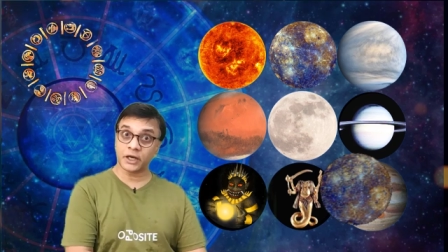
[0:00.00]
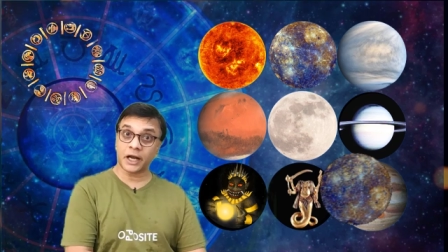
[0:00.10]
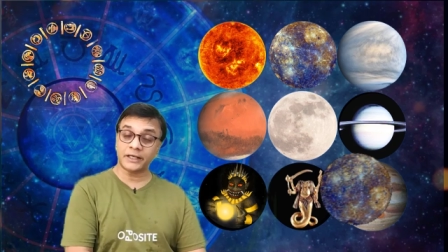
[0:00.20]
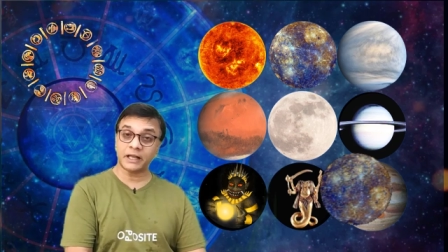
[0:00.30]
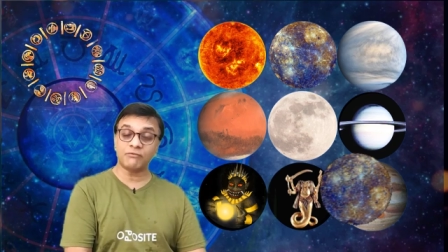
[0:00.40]
the
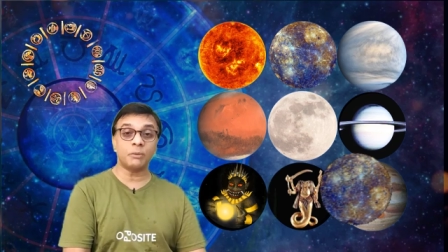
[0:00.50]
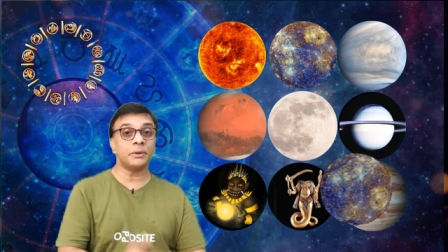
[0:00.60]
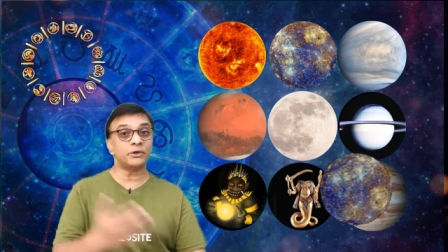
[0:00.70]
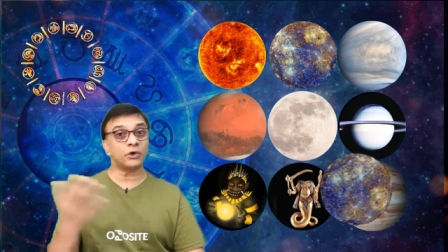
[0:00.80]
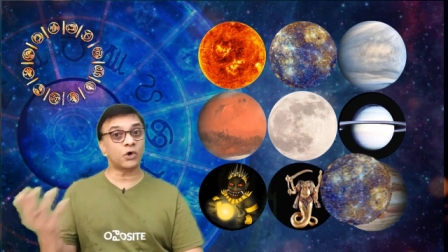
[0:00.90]
right time for
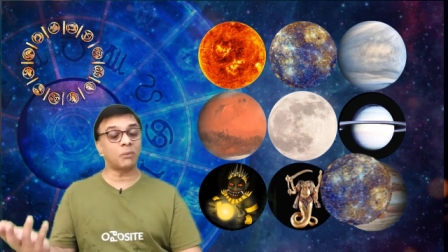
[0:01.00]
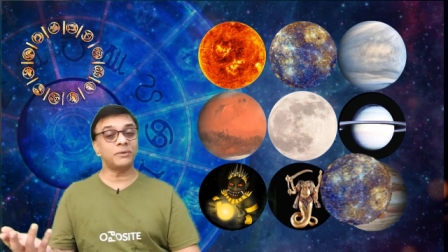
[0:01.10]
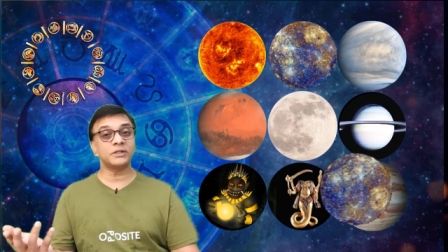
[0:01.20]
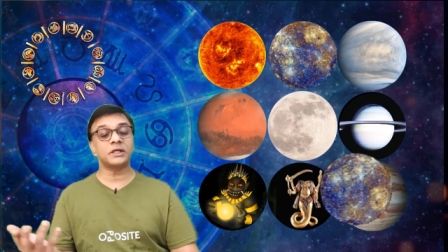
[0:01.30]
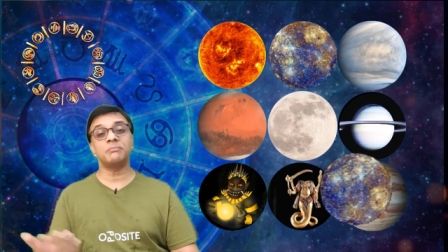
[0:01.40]
me to
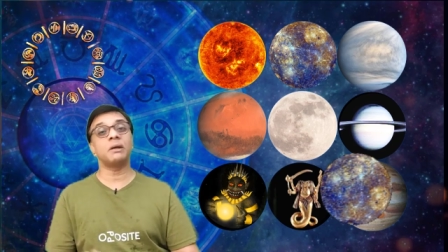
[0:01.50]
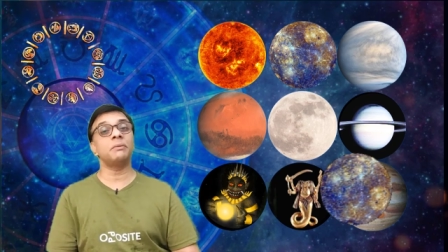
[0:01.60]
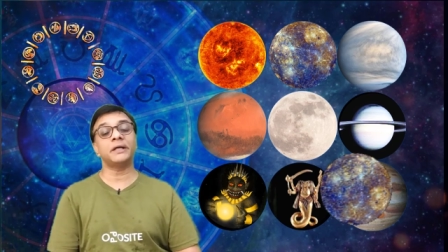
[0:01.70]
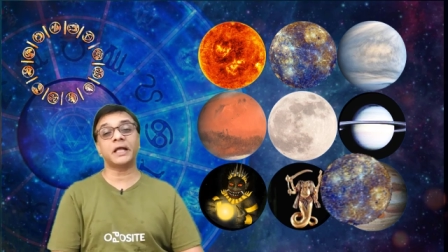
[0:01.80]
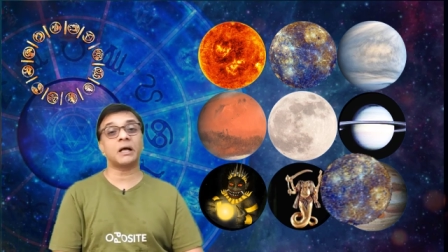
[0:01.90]
drop this and
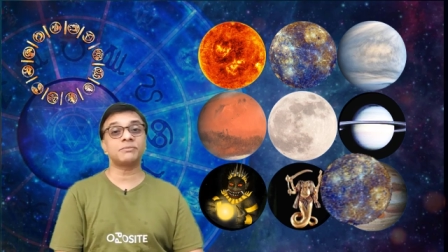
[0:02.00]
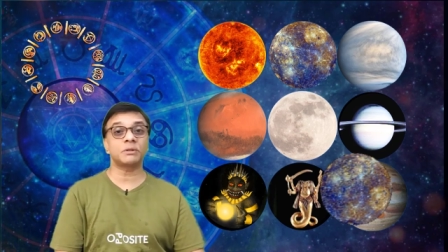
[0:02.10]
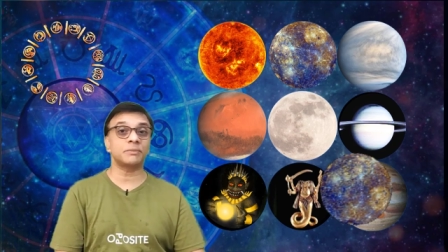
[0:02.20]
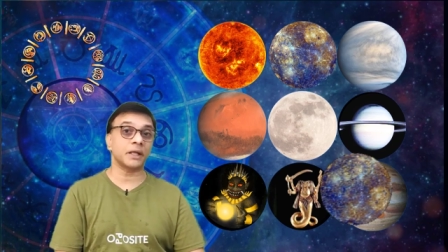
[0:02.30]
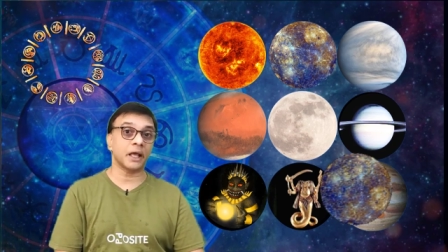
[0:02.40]
maybe take up
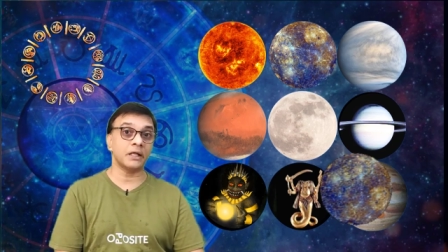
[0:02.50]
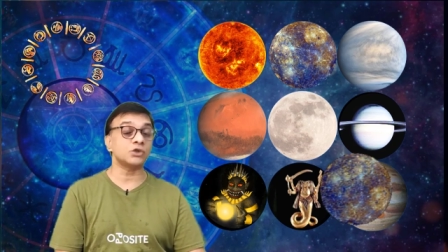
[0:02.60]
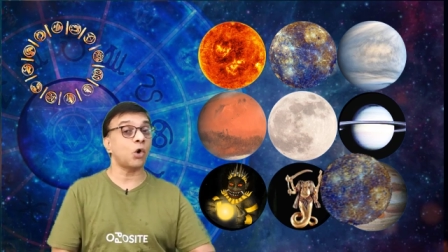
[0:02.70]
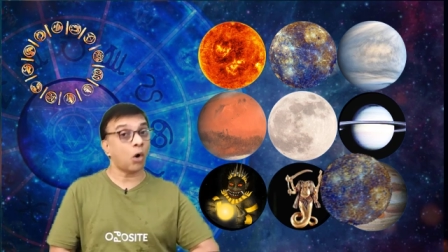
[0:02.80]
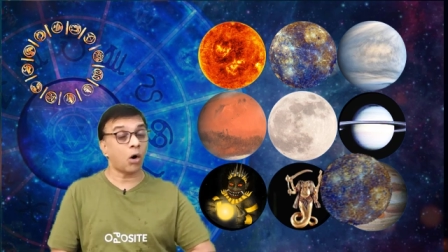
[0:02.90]
something
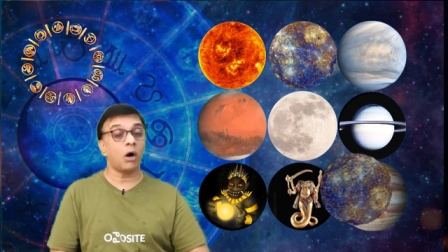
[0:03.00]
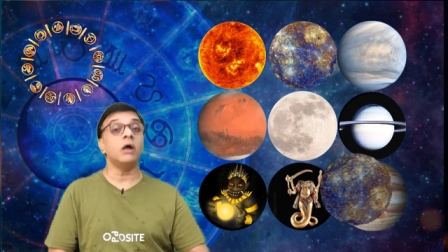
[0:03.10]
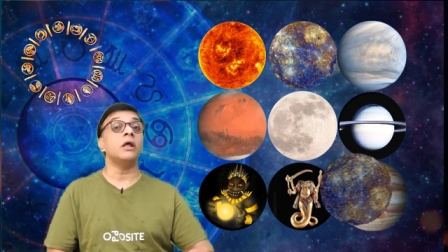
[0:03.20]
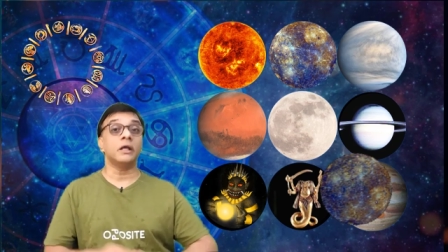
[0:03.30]
else or